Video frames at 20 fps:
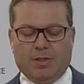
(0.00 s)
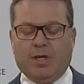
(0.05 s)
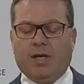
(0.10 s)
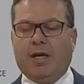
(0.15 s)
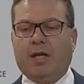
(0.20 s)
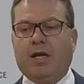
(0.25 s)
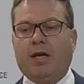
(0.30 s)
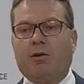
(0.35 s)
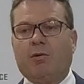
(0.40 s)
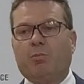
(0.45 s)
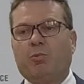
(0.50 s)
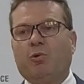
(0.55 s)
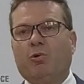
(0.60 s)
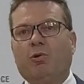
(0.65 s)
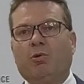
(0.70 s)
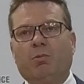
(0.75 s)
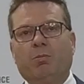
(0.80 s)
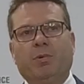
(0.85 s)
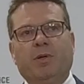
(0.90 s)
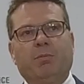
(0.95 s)
and a
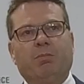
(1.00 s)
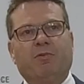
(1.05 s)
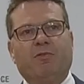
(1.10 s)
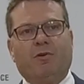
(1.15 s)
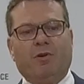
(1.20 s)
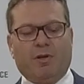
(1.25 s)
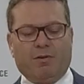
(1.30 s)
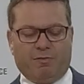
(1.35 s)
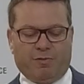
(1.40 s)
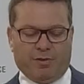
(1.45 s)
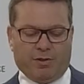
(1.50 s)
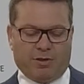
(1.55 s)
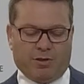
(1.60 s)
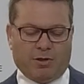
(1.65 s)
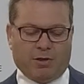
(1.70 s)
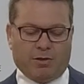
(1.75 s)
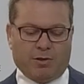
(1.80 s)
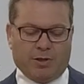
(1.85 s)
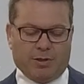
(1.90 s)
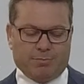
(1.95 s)
report will be provided for the
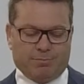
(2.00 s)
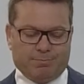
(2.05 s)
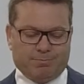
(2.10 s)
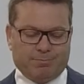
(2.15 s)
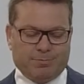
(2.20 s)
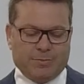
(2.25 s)
coroner.